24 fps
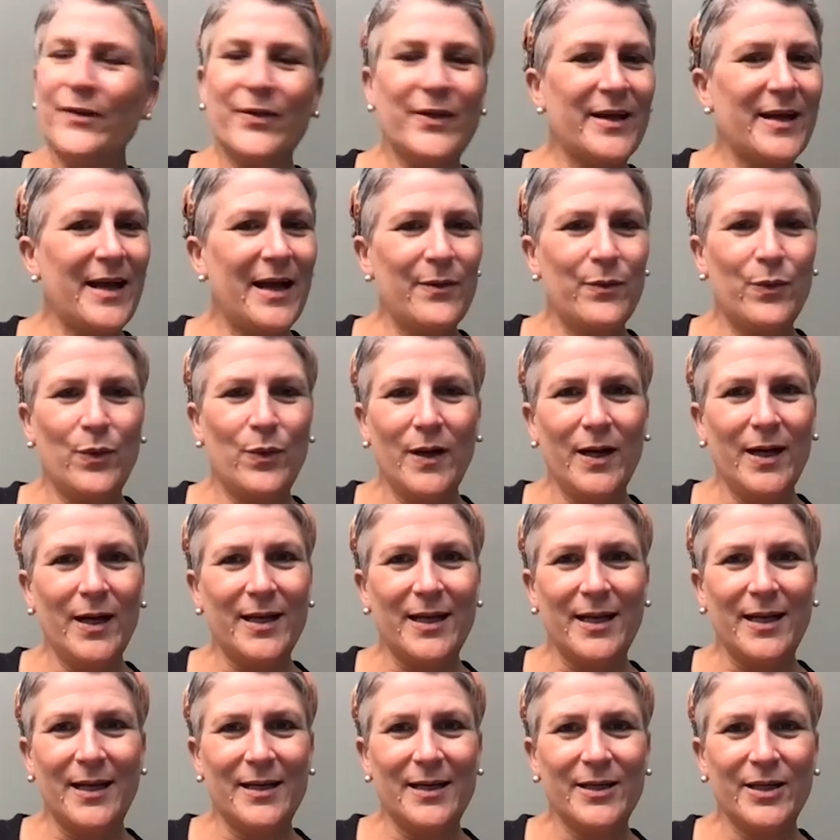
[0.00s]
don't think I
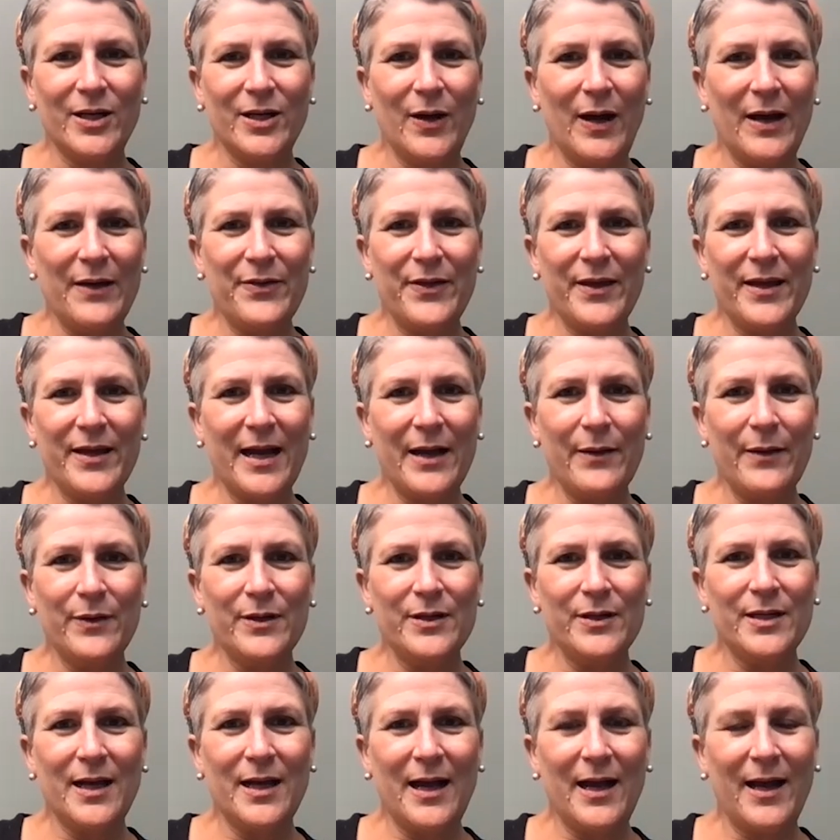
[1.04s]
would. I think I
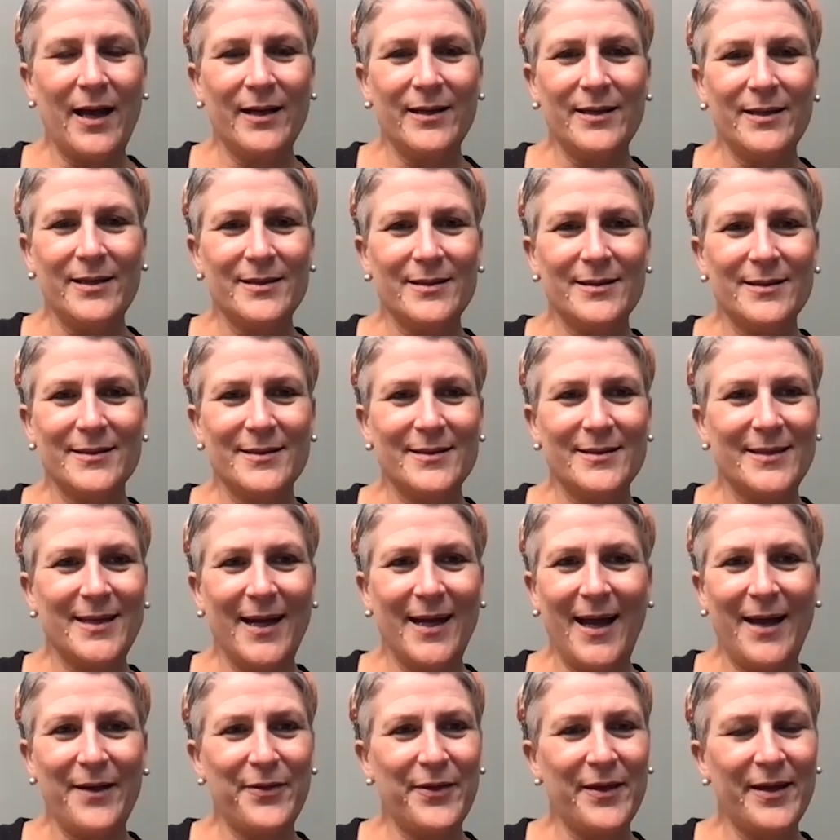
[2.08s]
would.
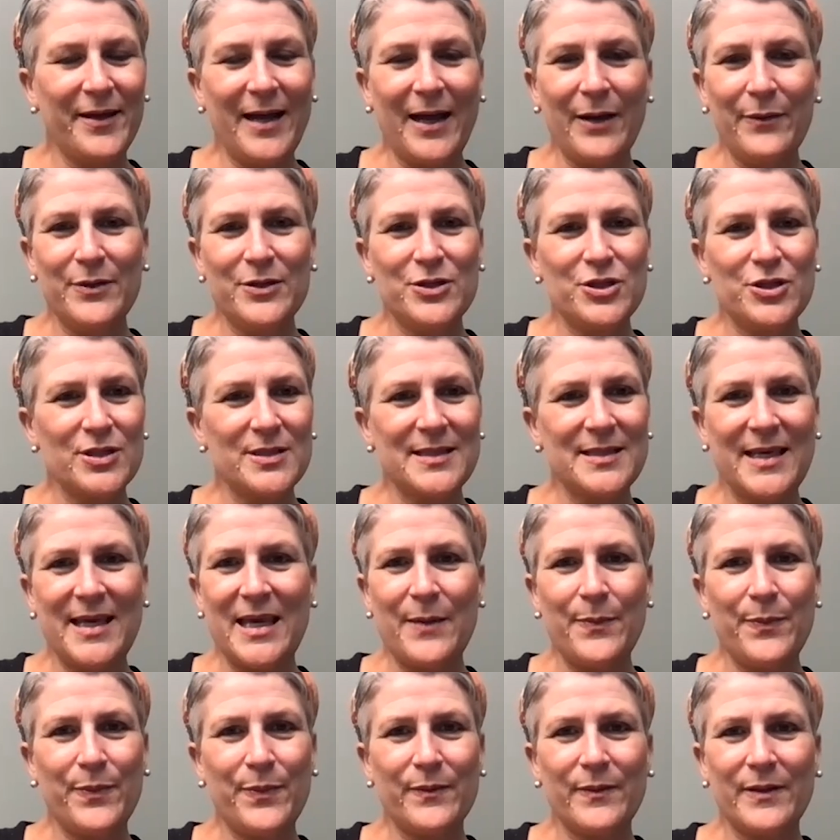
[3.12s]
I think I would just
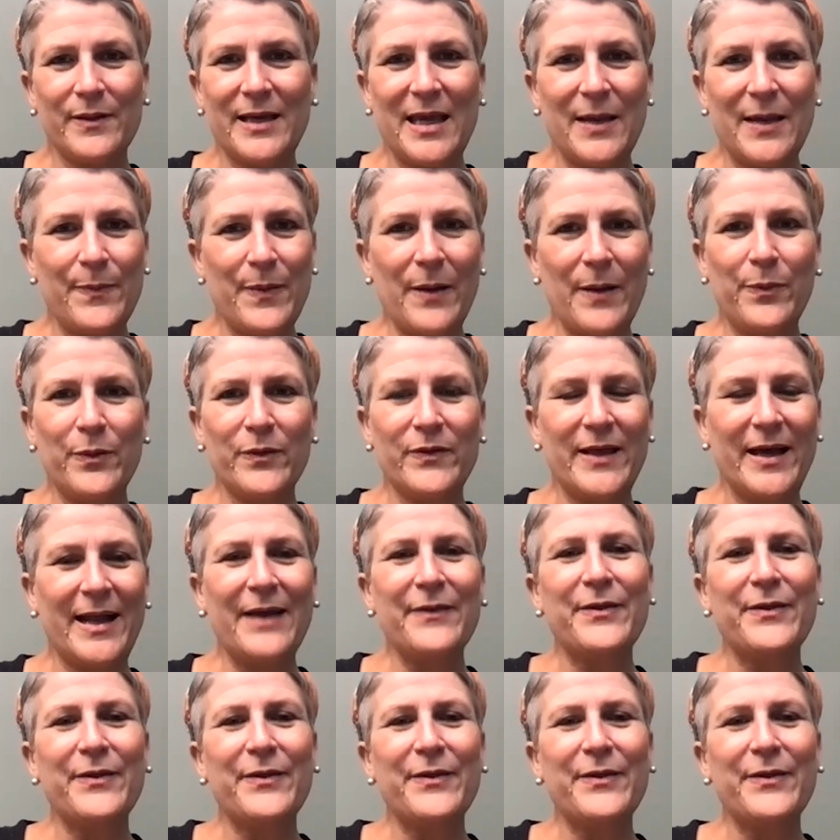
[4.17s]
keep up with that.